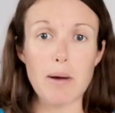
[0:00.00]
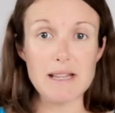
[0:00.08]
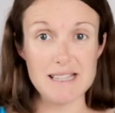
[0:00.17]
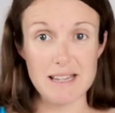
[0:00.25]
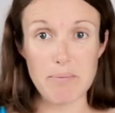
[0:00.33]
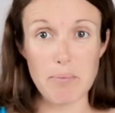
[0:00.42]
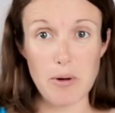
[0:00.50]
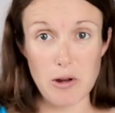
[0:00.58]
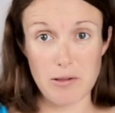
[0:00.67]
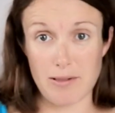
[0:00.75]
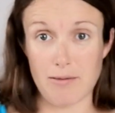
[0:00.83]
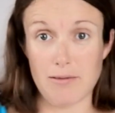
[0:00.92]
Basically
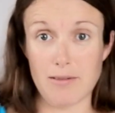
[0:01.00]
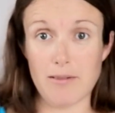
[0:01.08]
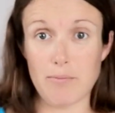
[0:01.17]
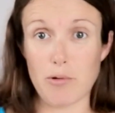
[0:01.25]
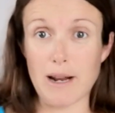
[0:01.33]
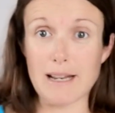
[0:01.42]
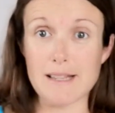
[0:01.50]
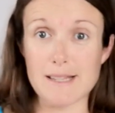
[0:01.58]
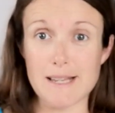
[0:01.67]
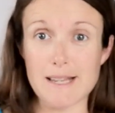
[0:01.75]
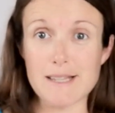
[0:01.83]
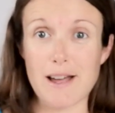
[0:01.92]
both
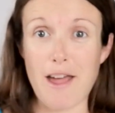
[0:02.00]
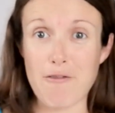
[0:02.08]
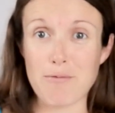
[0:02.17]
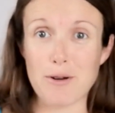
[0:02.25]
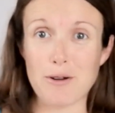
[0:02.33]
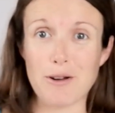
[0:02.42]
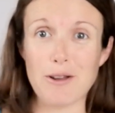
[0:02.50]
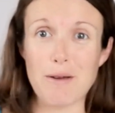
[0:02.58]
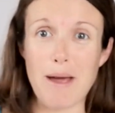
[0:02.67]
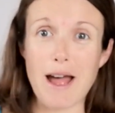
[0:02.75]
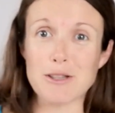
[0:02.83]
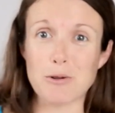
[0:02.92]
pregnancies I have put on
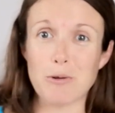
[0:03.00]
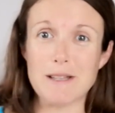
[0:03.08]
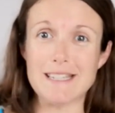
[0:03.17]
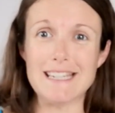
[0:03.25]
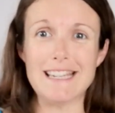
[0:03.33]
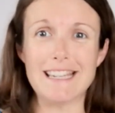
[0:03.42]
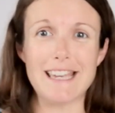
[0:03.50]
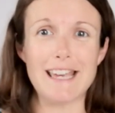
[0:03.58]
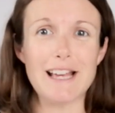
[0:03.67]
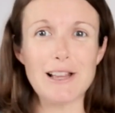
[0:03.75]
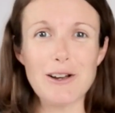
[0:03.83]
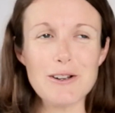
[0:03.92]
about 20
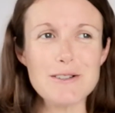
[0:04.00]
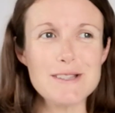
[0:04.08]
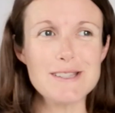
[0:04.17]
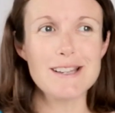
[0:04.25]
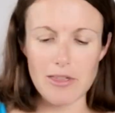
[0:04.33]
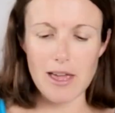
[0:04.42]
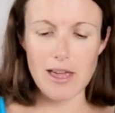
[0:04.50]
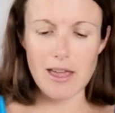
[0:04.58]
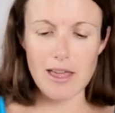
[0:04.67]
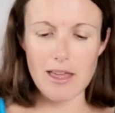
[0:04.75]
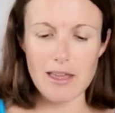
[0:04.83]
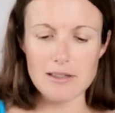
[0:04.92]
kilos.
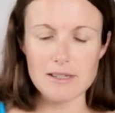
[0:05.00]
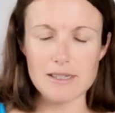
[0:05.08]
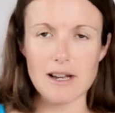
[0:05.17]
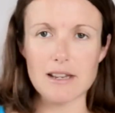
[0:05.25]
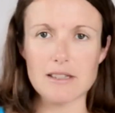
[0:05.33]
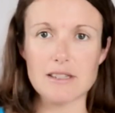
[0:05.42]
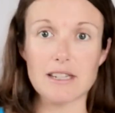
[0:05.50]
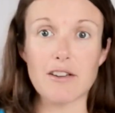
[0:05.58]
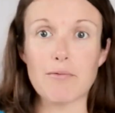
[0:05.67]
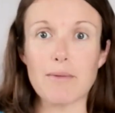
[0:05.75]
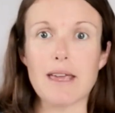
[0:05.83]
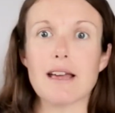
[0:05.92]
They decided to
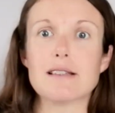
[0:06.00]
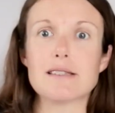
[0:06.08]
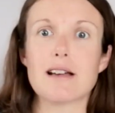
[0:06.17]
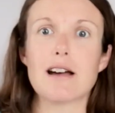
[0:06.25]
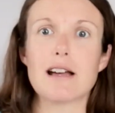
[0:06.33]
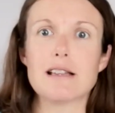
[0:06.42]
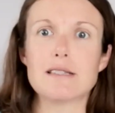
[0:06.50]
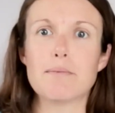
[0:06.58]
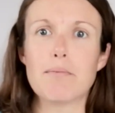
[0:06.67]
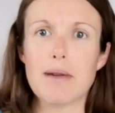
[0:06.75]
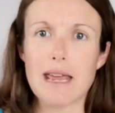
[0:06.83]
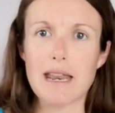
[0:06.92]
give me a size
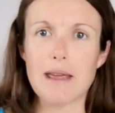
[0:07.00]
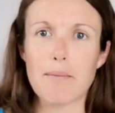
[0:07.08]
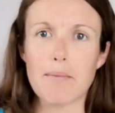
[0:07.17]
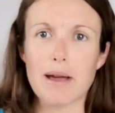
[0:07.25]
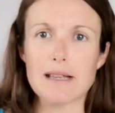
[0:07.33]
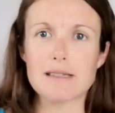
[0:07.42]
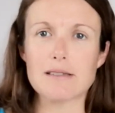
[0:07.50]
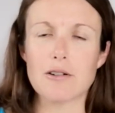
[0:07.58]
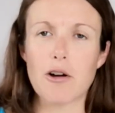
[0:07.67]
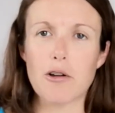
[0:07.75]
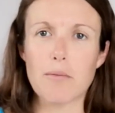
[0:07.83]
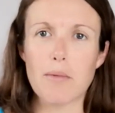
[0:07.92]
medium based
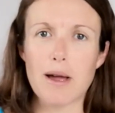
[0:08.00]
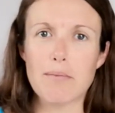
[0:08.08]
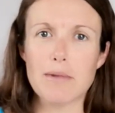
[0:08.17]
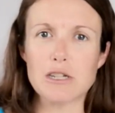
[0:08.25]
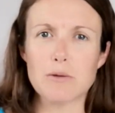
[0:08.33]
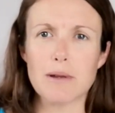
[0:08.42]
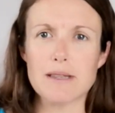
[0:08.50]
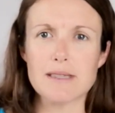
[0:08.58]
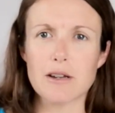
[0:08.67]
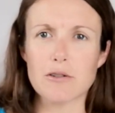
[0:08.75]
on my measurements.